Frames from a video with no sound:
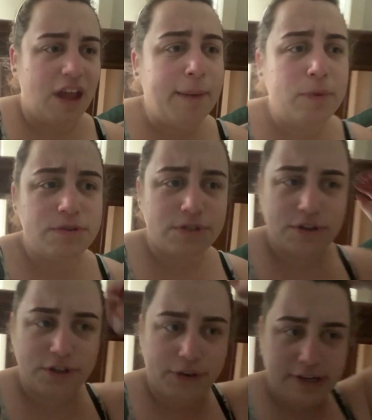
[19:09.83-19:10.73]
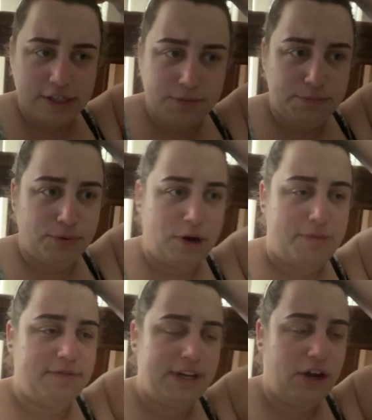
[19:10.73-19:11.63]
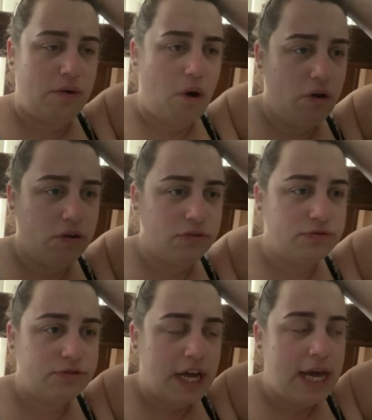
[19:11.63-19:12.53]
I'm also going to put up a video of